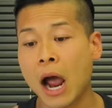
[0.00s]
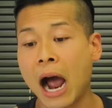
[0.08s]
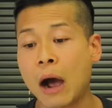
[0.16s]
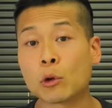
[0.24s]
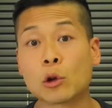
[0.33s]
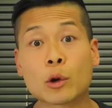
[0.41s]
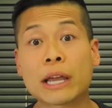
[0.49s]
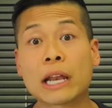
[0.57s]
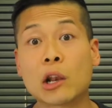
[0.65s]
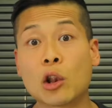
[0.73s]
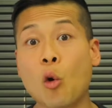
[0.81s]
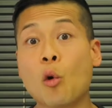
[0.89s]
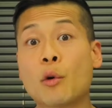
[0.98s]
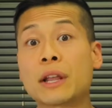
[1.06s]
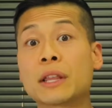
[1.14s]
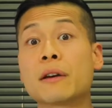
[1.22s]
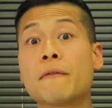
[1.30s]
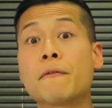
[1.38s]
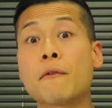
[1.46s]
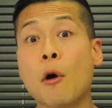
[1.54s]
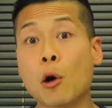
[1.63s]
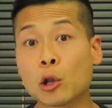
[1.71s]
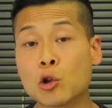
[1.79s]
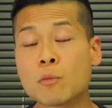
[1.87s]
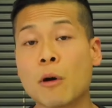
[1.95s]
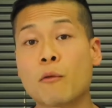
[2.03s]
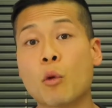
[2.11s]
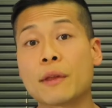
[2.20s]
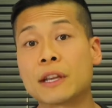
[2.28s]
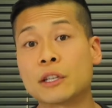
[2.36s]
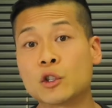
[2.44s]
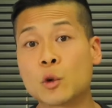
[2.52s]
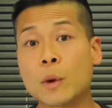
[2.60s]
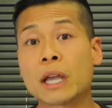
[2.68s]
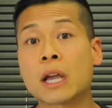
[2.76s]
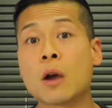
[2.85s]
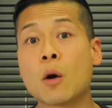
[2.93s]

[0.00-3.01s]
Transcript: I would look at lowering the volume of what they're doing